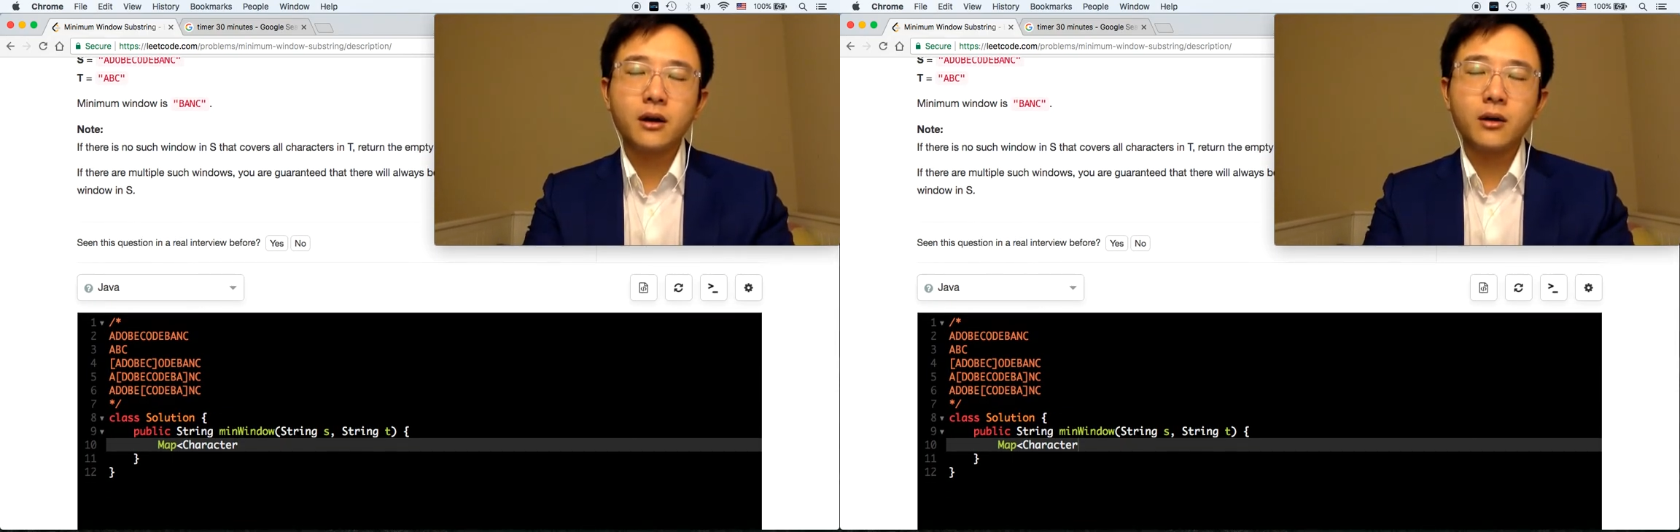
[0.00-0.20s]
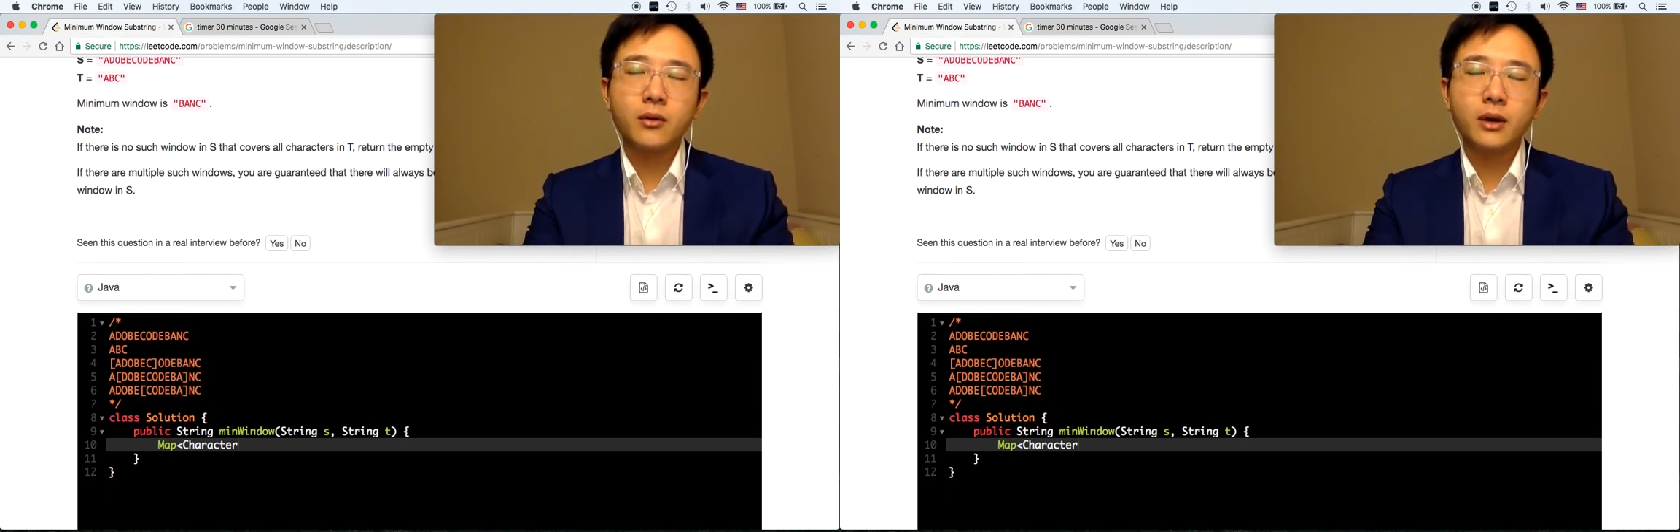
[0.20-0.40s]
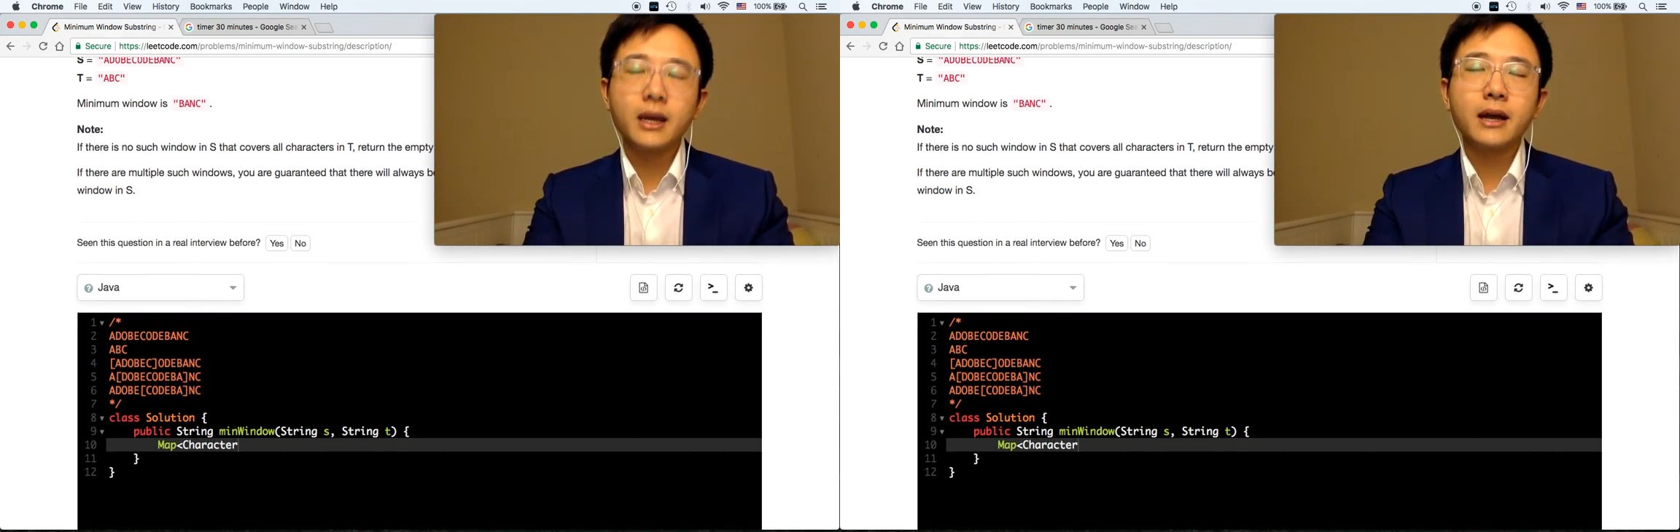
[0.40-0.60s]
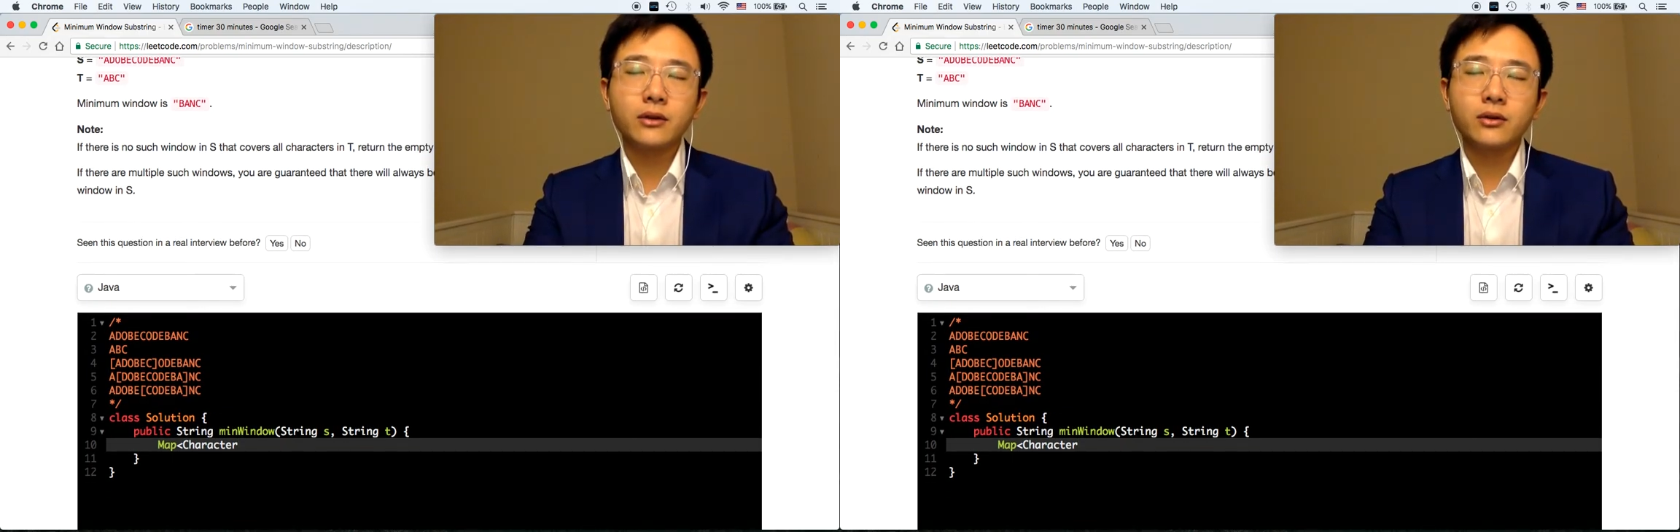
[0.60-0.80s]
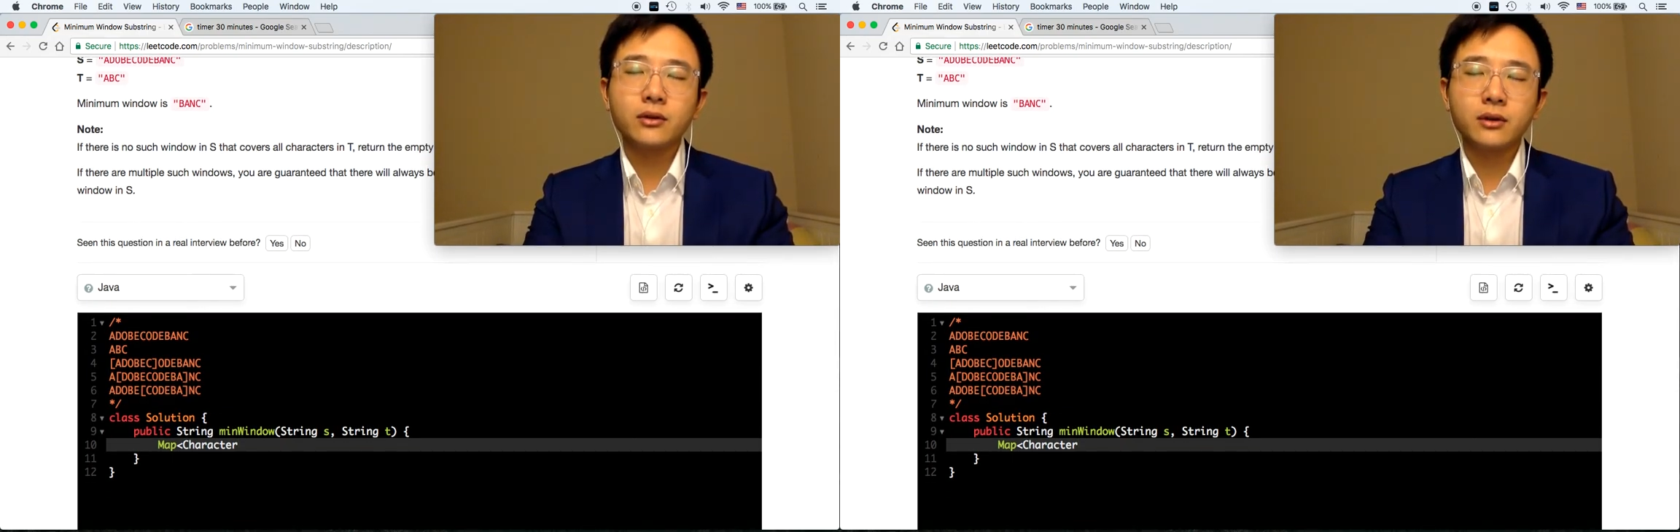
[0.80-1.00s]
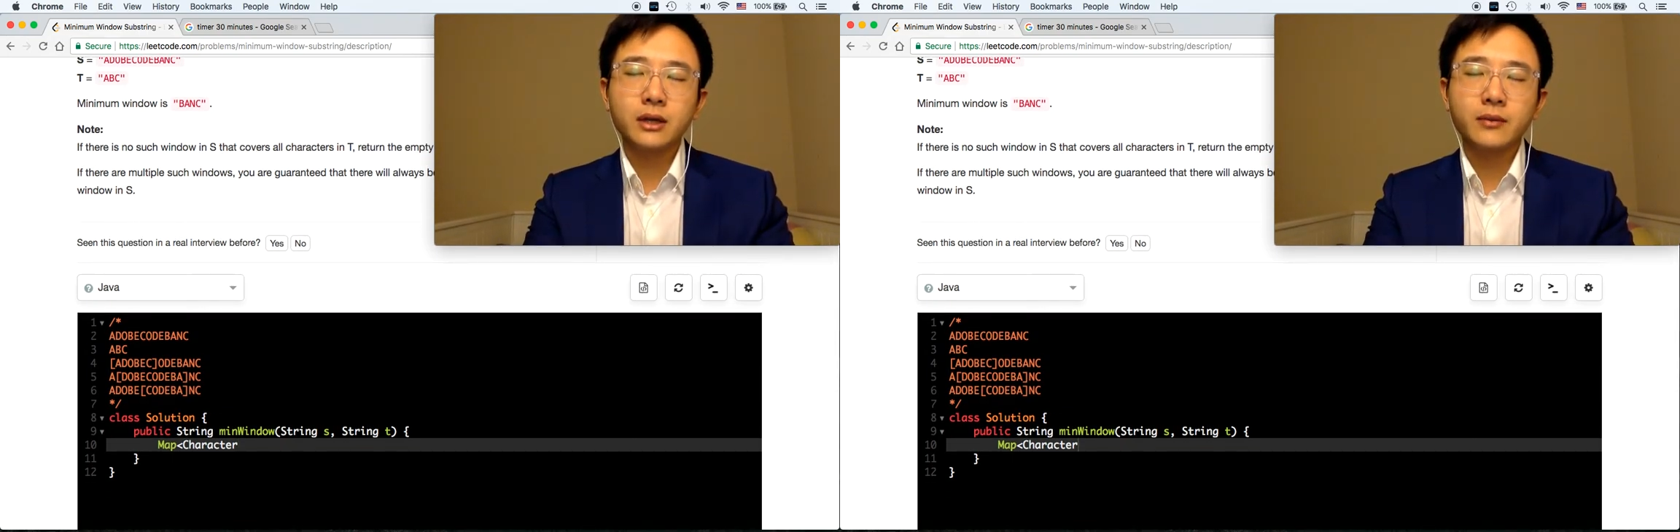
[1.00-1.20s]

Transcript: To keep